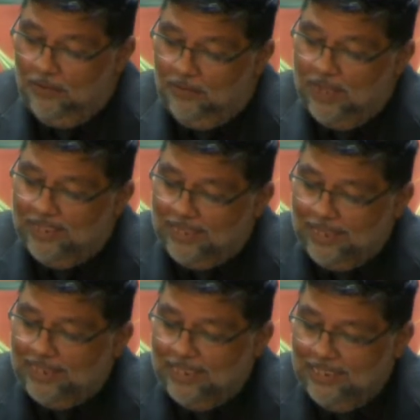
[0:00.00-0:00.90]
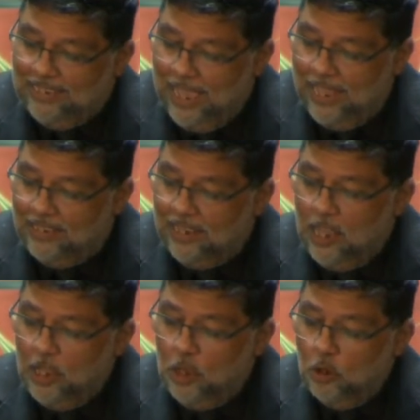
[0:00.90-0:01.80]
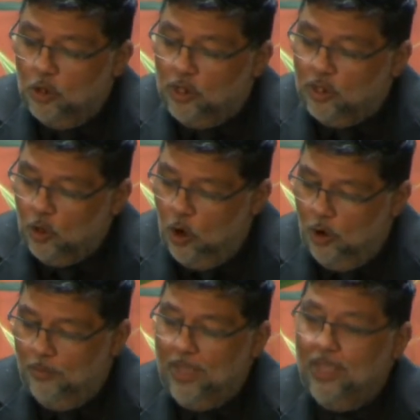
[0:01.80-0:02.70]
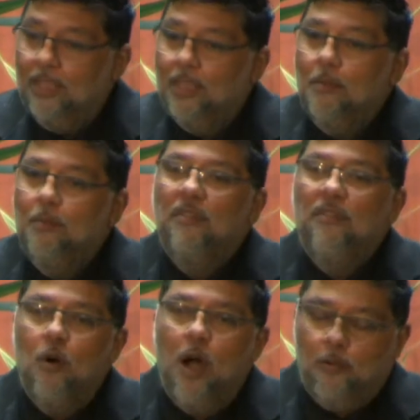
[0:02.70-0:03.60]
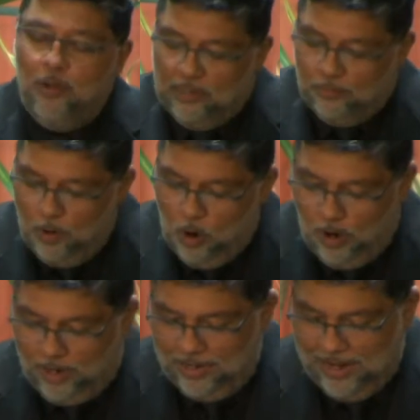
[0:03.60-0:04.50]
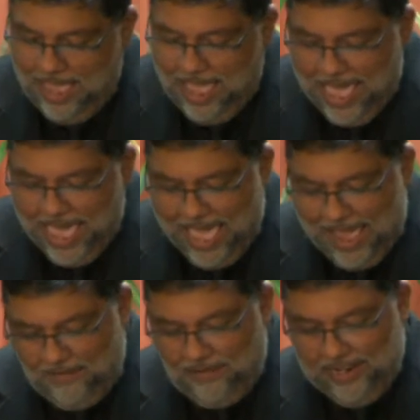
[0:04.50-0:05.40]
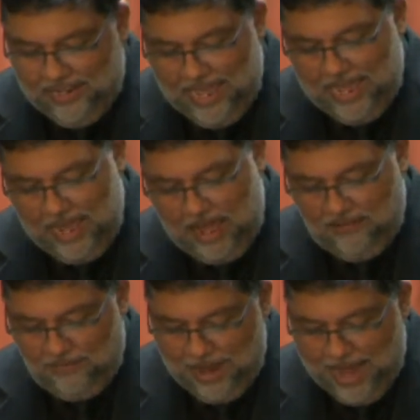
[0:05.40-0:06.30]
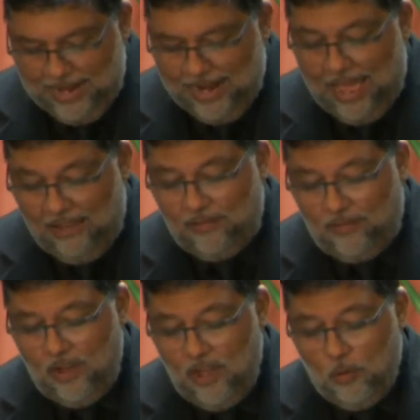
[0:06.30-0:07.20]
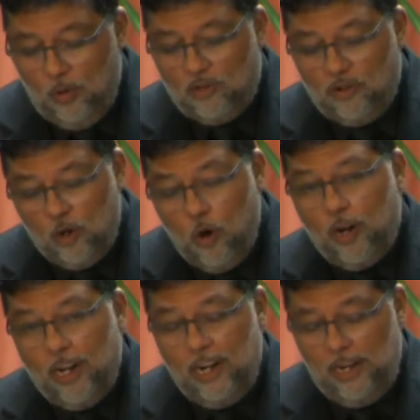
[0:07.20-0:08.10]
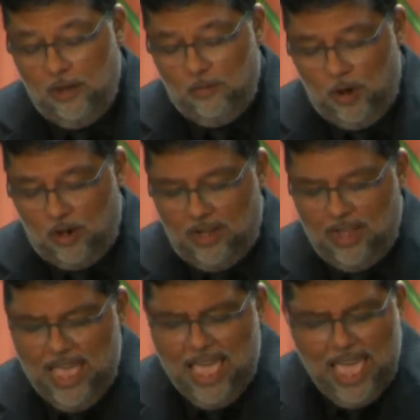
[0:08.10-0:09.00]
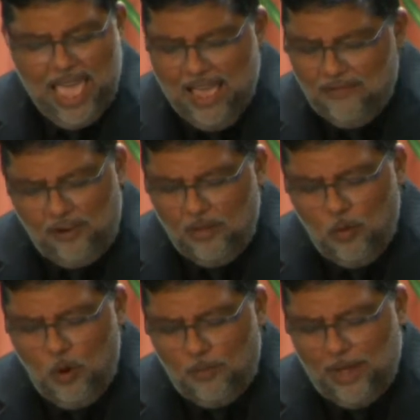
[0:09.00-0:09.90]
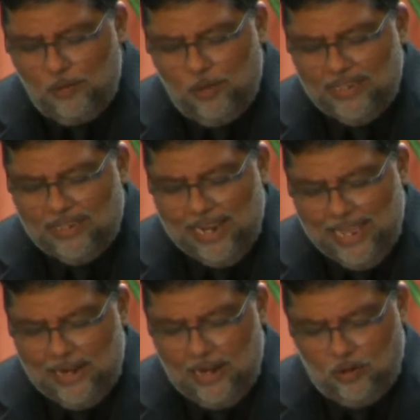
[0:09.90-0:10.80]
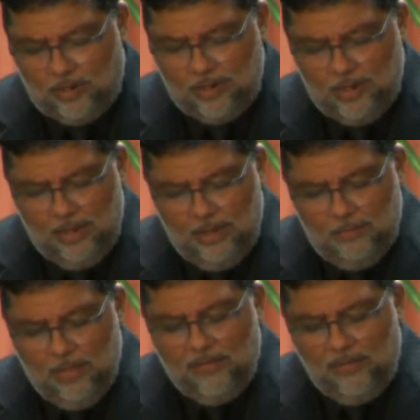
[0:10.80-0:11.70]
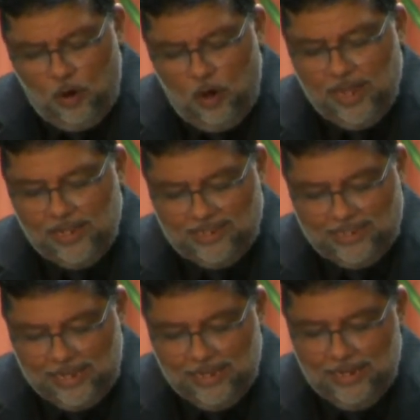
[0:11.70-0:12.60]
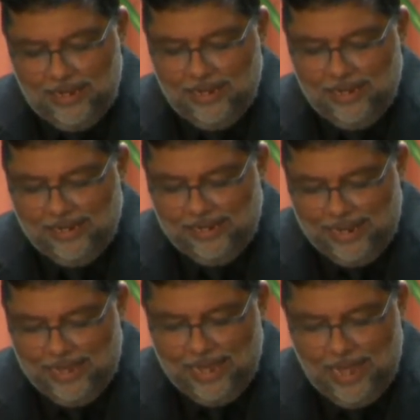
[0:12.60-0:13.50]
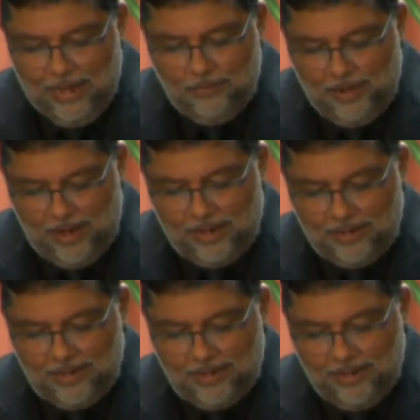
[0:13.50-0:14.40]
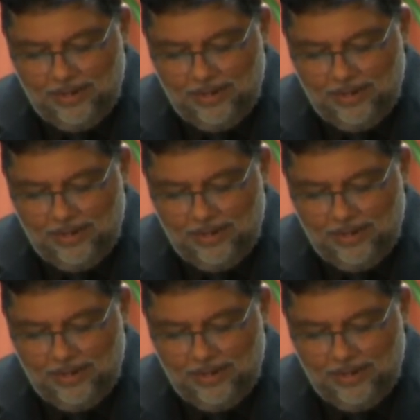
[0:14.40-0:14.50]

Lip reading: Verse 16 says, you saw me before I was born. Every day of my life was recorded in your book. Every moment was laid out before a single day had passed.